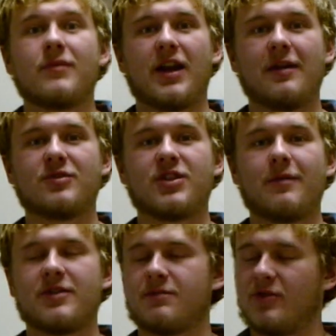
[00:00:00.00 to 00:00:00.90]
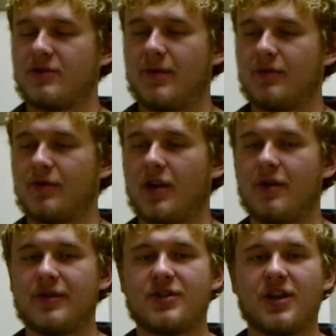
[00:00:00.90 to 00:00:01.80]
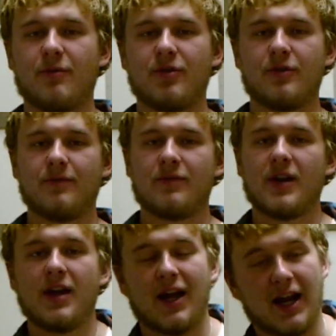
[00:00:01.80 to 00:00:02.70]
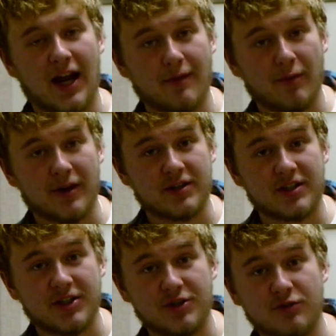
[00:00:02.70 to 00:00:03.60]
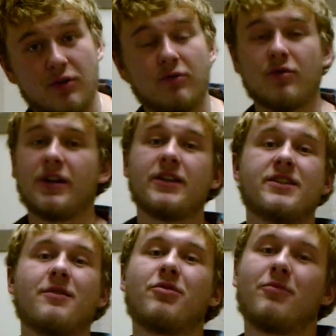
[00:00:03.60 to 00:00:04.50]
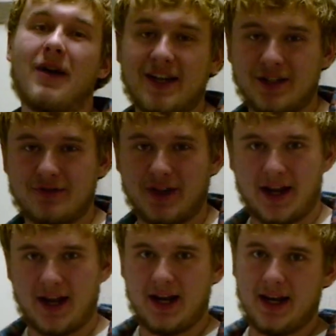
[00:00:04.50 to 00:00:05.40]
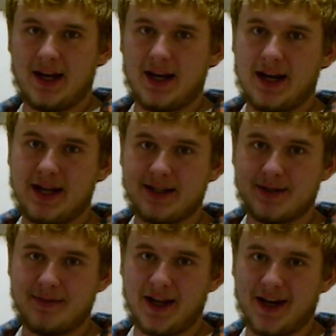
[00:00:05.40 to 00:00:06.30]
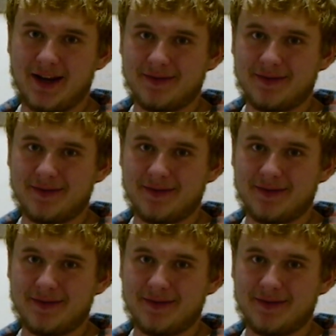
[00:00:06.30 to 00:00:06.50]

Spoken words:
name is Seamus, most people call me Shamu, and I'm about to teach you a really simple magic trick. Let's begin.